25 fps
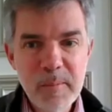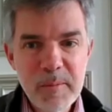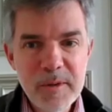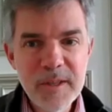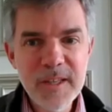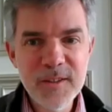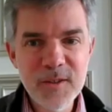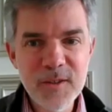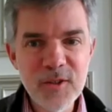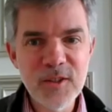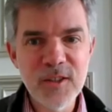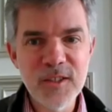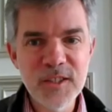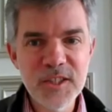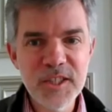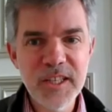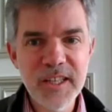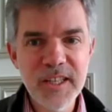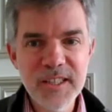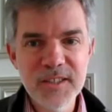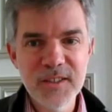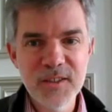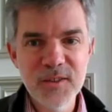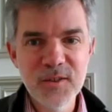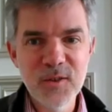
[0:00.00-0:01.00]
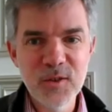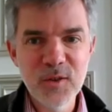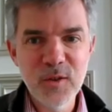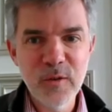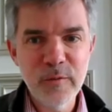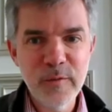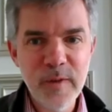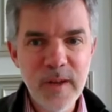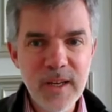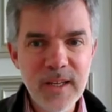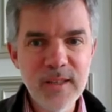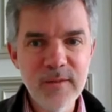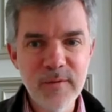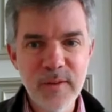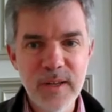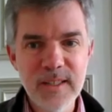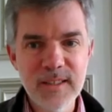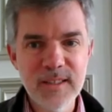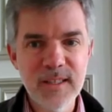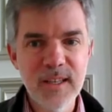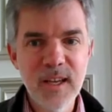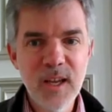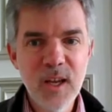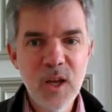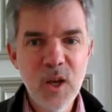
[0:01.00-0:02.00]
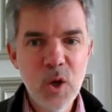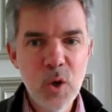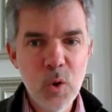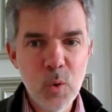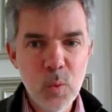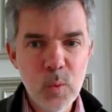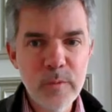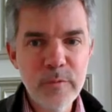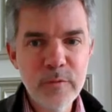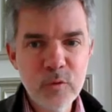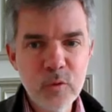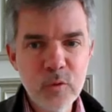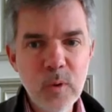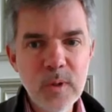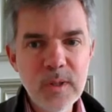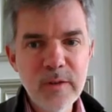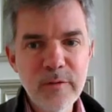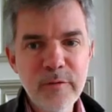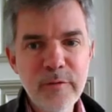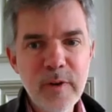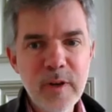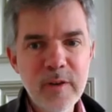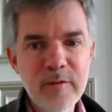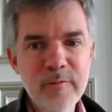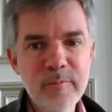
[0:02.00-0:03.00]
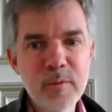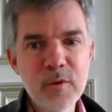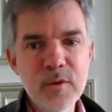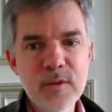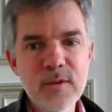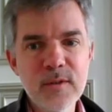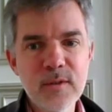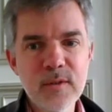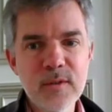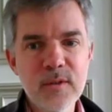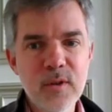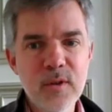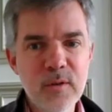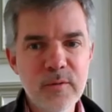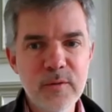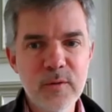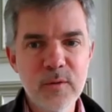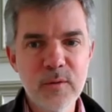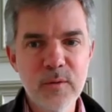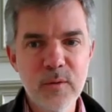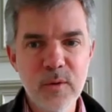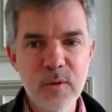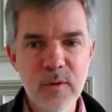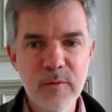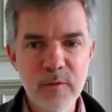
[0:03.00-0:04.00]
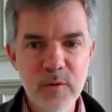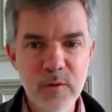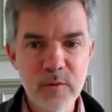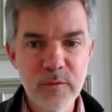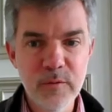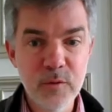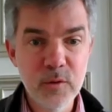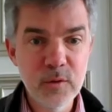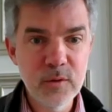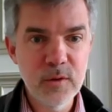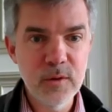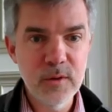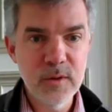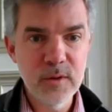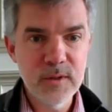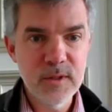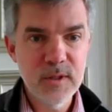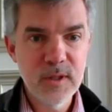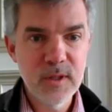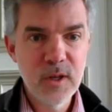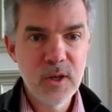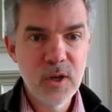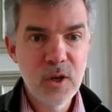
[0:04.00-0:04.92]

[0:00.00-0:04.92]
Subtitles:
I mean, it doesn't change the fact that with 25% of the voters,